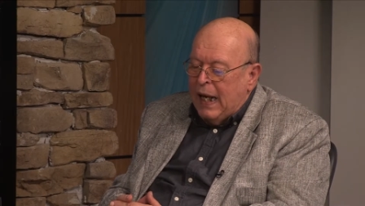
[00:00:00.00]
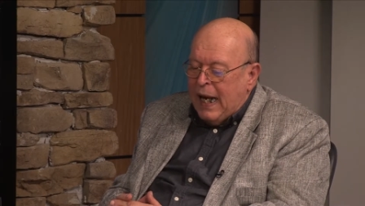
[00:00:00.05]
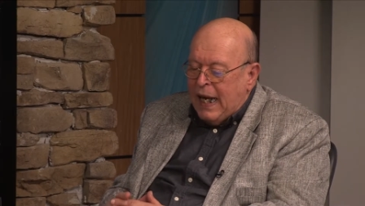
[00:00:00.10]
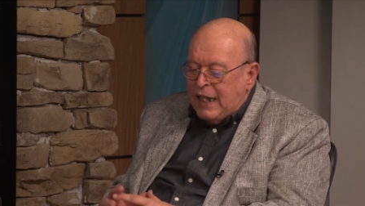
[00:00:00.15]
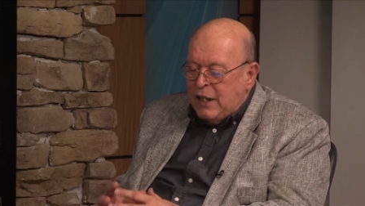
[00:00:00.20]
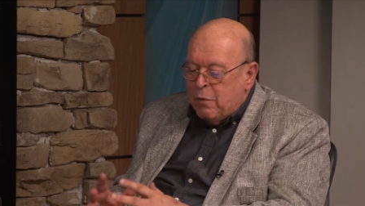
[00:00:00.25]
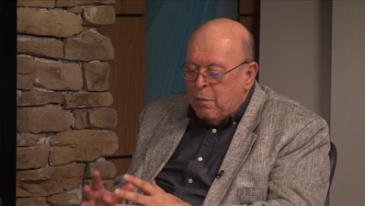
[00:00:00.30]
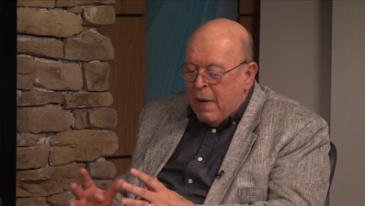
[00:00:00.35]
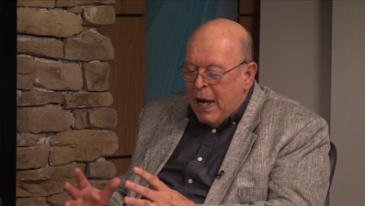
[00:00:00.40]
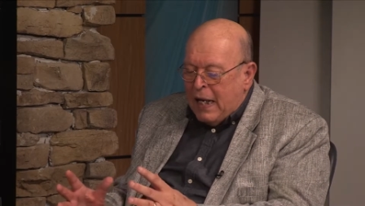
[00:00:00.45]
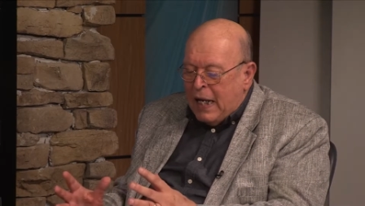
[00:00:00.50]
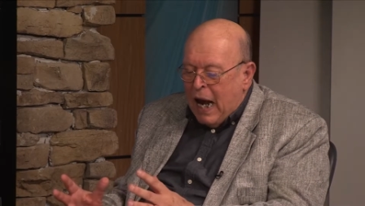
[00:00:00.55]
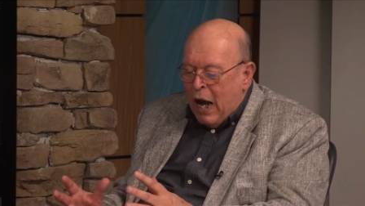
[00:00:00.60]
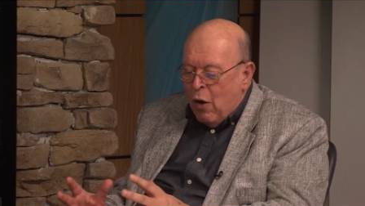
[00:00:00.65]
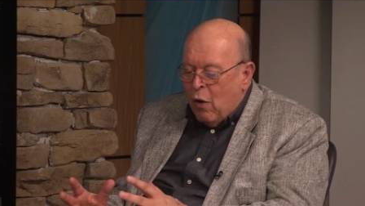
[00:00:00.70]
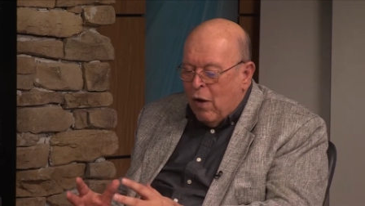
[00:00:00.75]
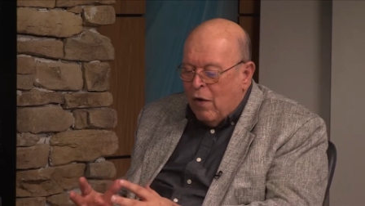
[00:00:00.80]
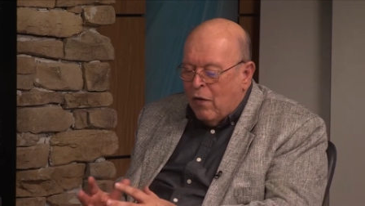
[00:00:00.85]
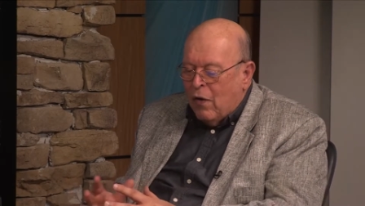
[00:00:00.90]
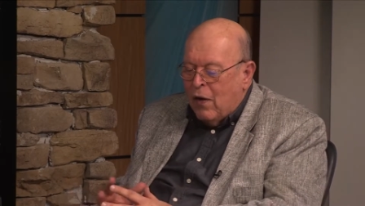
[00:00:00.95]
It's well, meant,
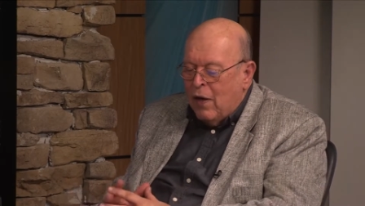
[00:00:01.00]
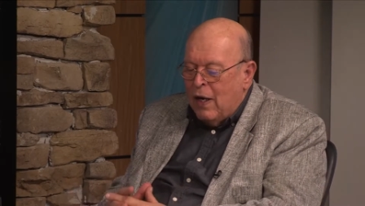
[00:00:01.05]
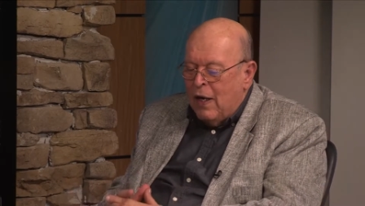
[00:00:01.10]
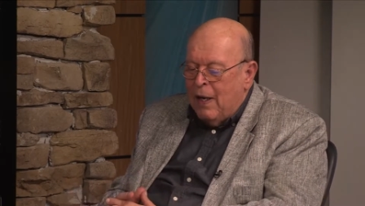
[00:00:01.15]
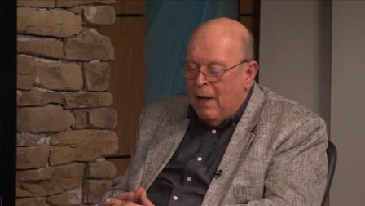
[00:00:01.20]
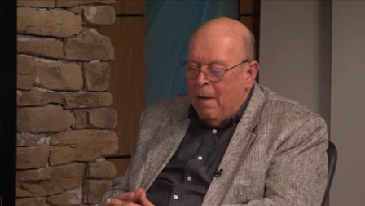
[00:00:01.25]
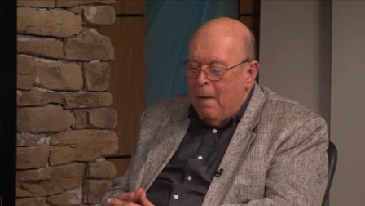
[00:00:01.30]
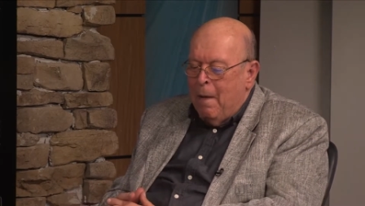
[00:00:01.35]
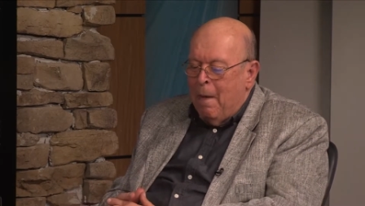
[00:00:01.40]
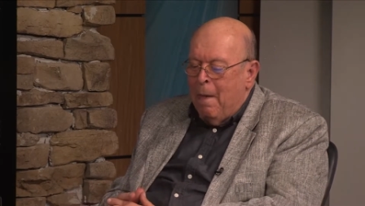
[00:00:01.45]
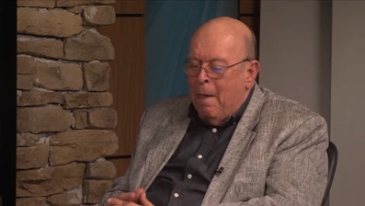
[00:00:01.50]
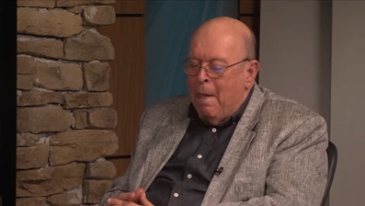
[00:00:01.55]
however, I never thought of us